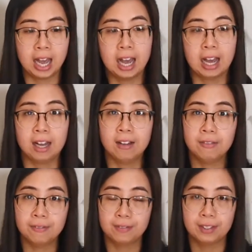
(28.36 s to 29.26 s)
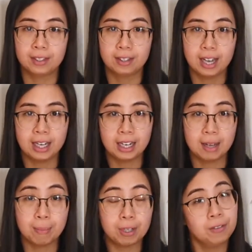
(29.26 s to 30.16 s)
half a
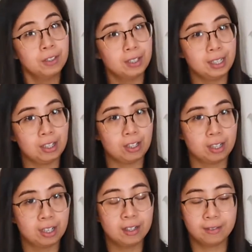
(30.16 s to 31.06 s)
cup of conditioner.